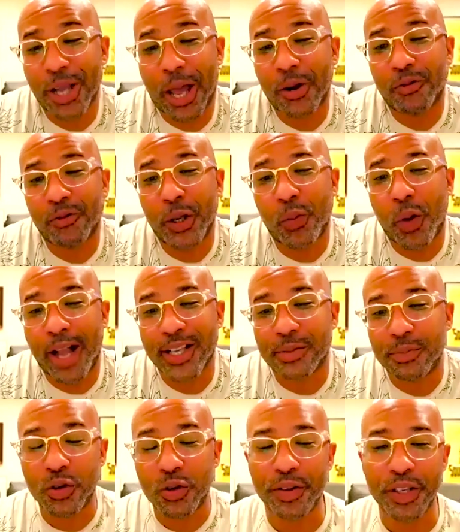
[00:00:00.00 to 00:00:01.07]
you, I don't really watch
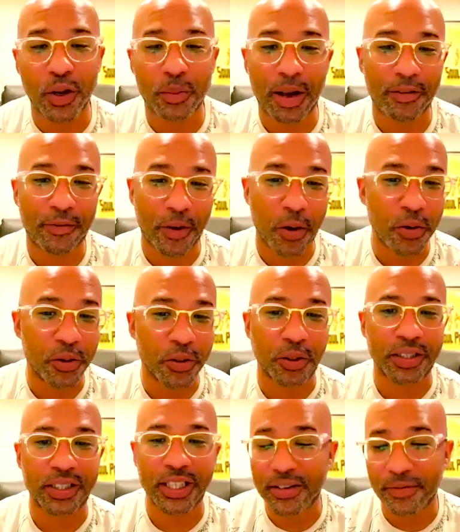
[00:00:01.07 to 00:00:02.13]
movies on my phone
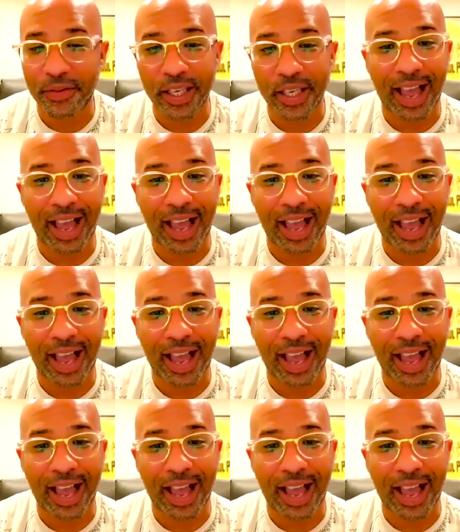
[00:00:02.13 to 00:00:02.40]
or TV.